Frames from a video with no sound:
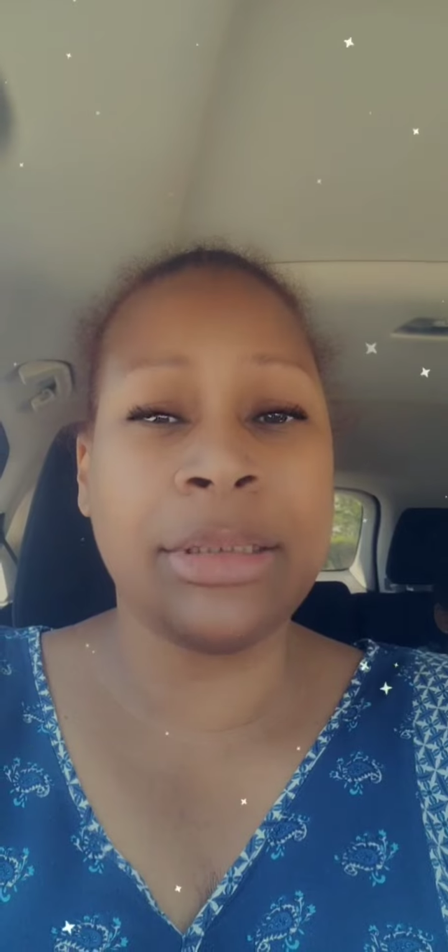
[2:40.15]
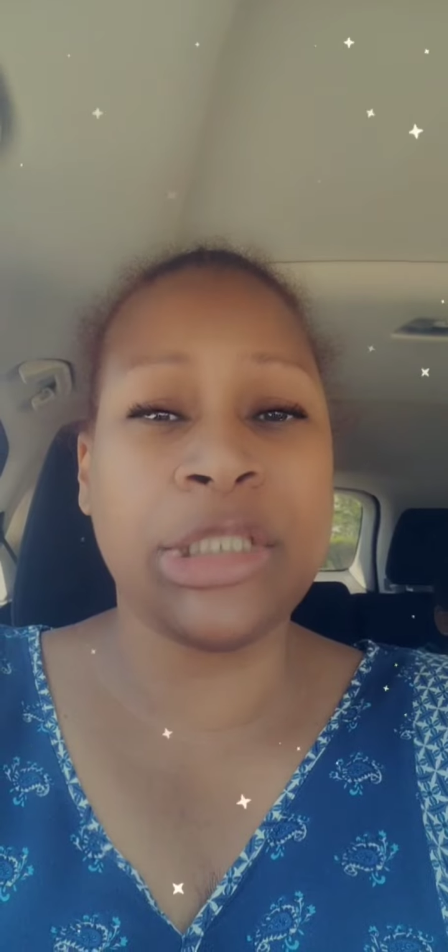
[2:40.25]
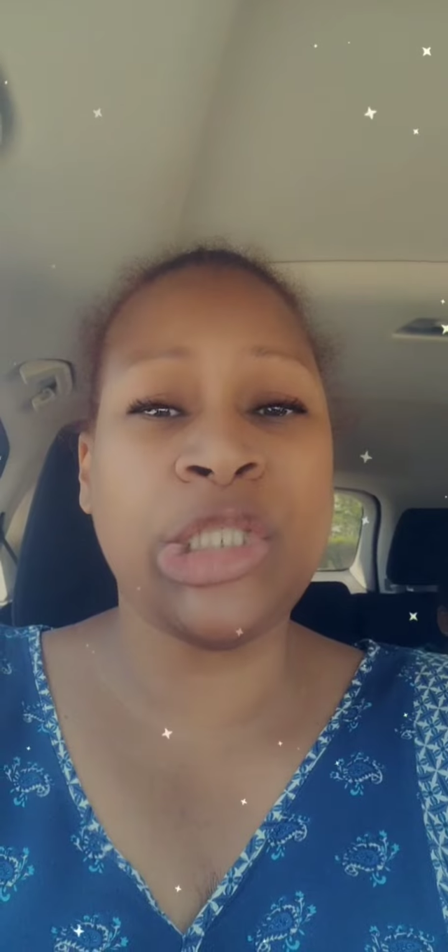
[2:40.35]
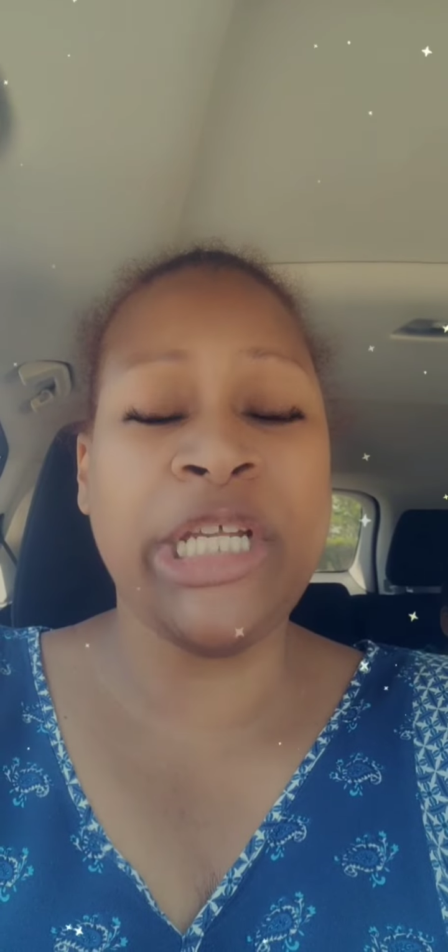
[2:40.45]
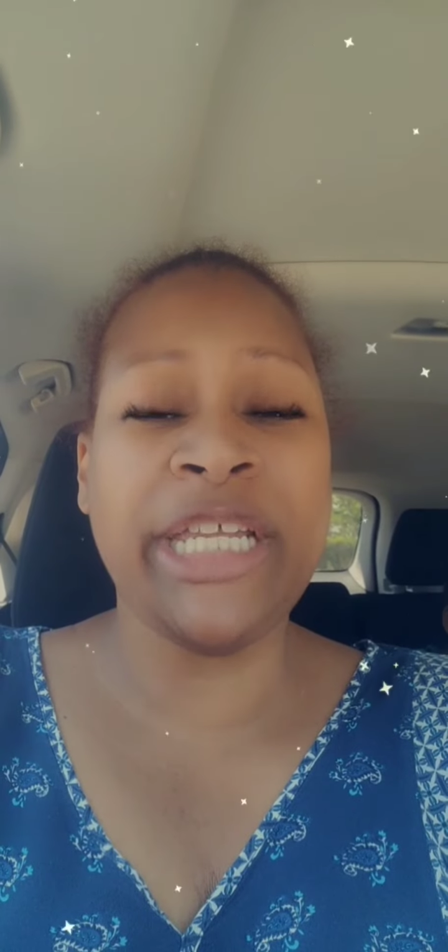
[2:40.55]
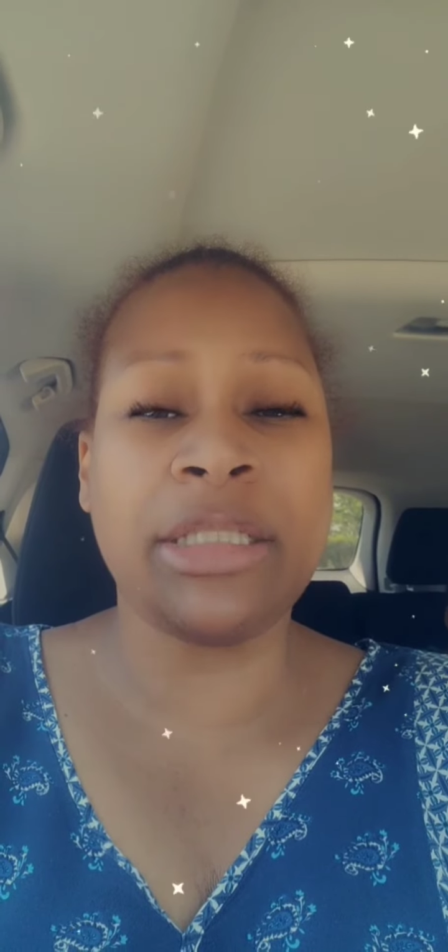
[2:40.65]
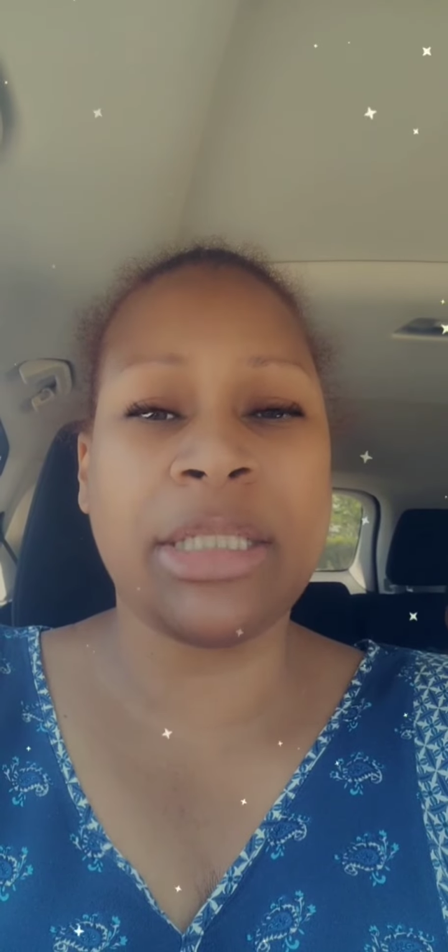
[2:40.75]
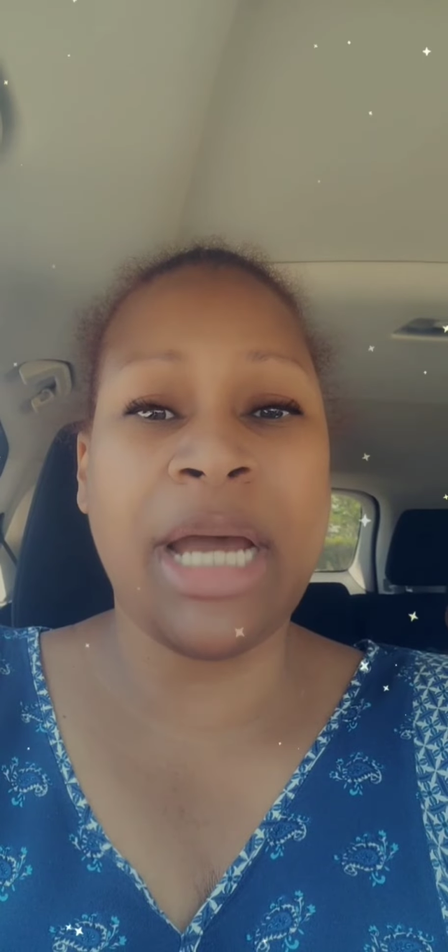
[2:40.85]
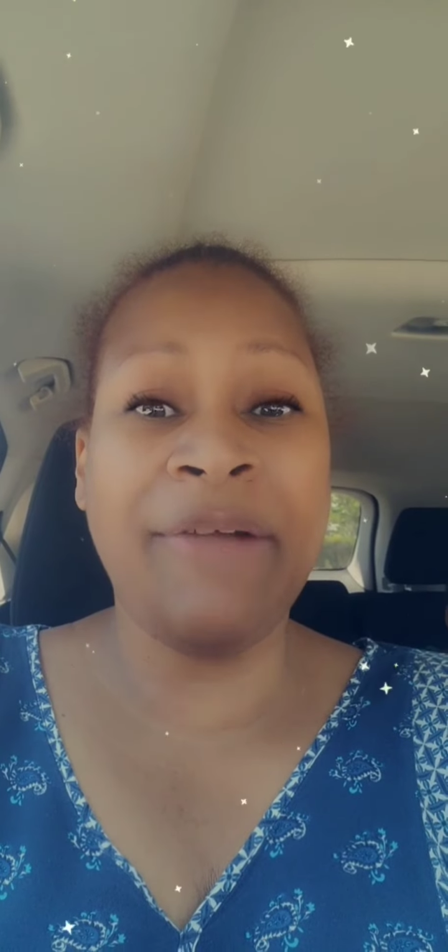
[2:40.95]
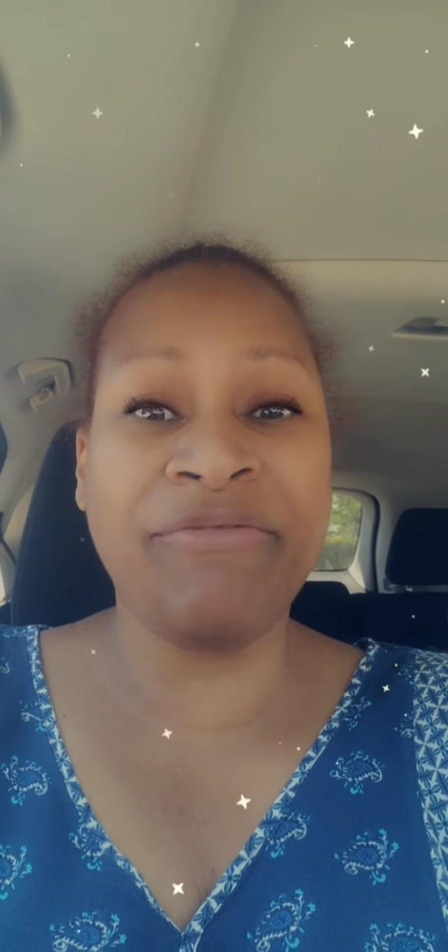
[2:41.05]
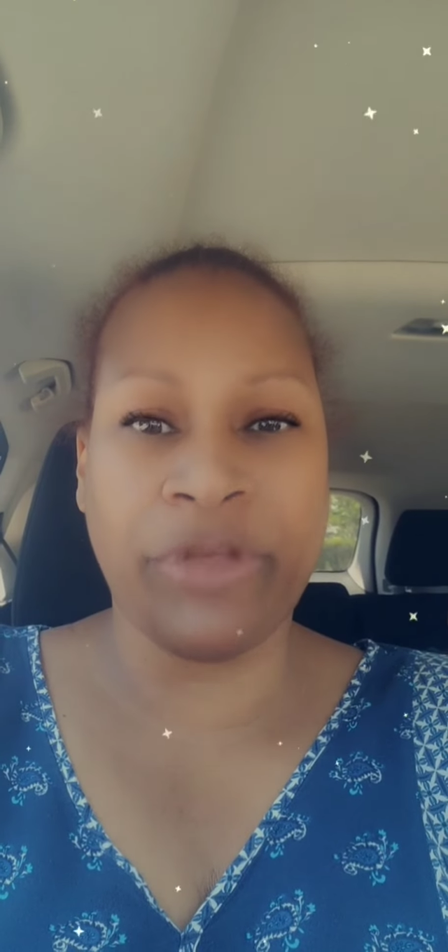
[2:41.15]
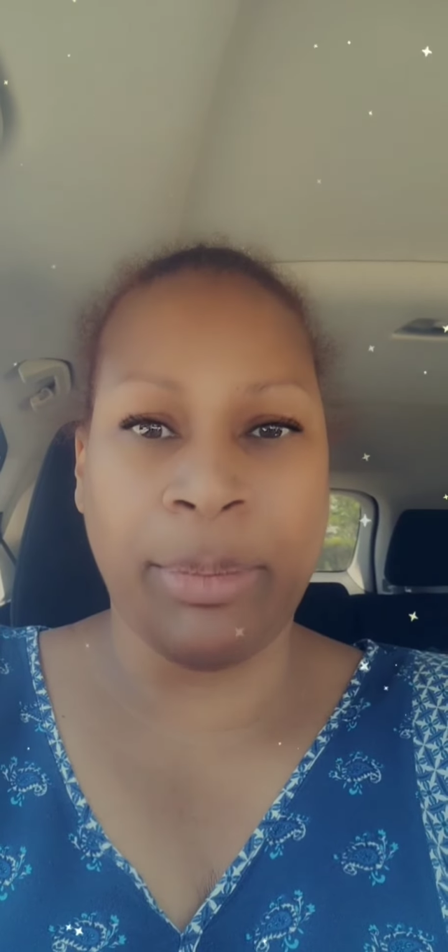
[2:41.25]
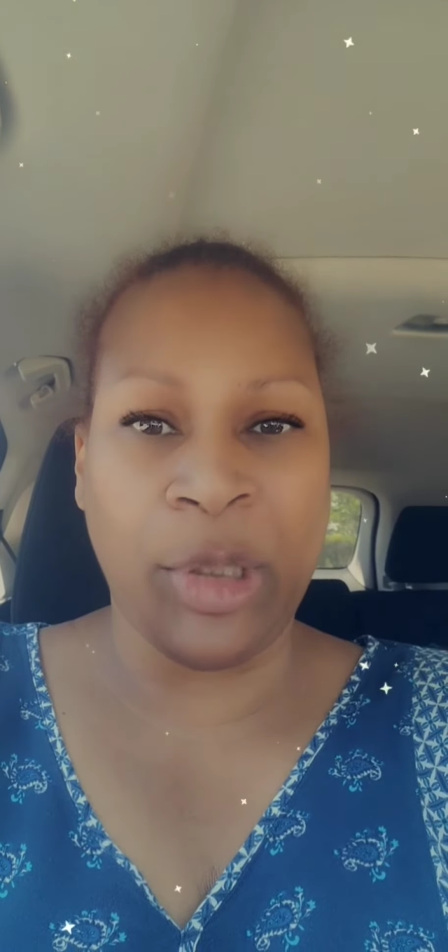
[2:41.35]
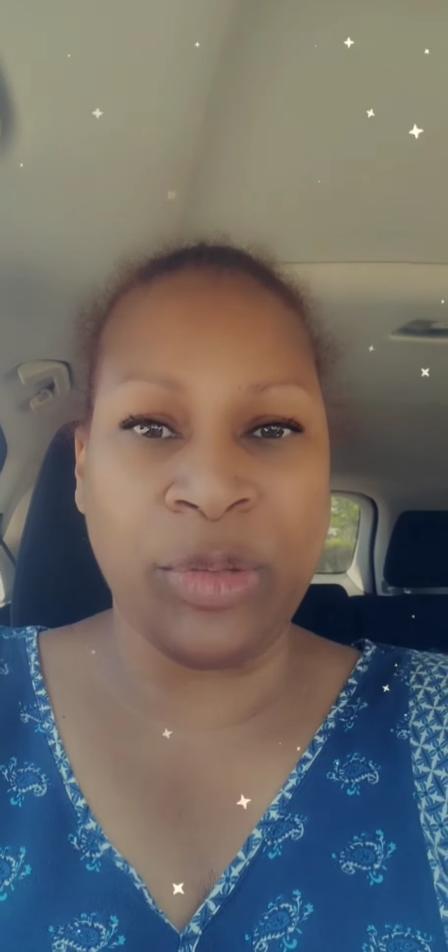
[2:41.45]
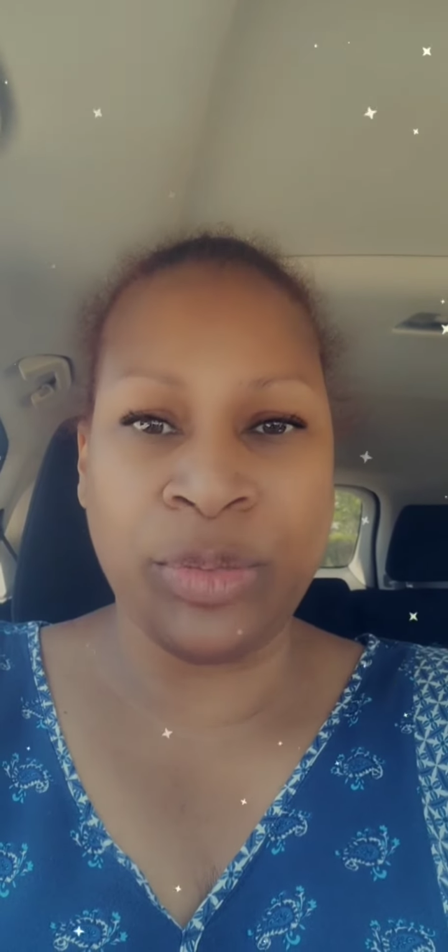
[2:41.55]
until she gets
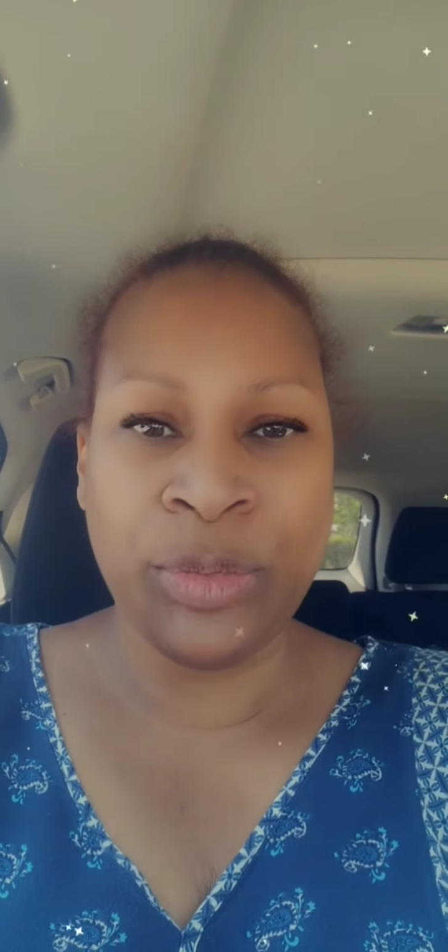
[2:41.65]
comfortable,